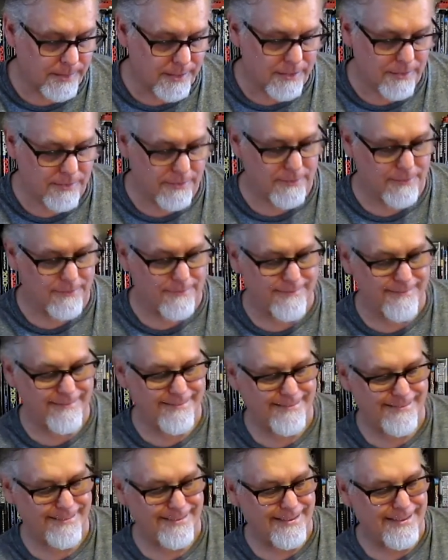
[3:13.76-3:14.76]
Oh,
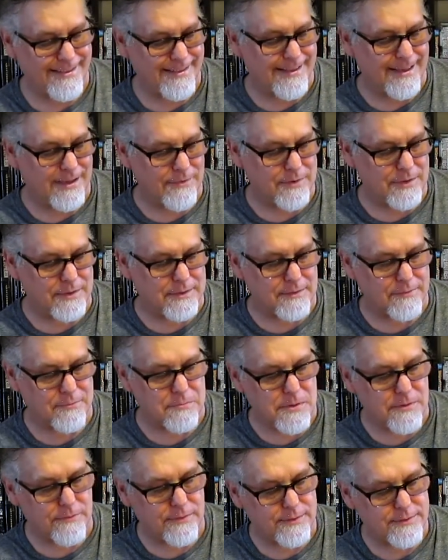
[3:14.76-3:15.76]
I've got this
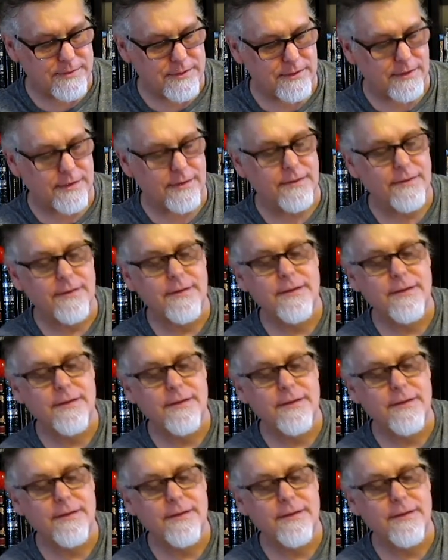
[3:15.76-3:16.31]
movie still.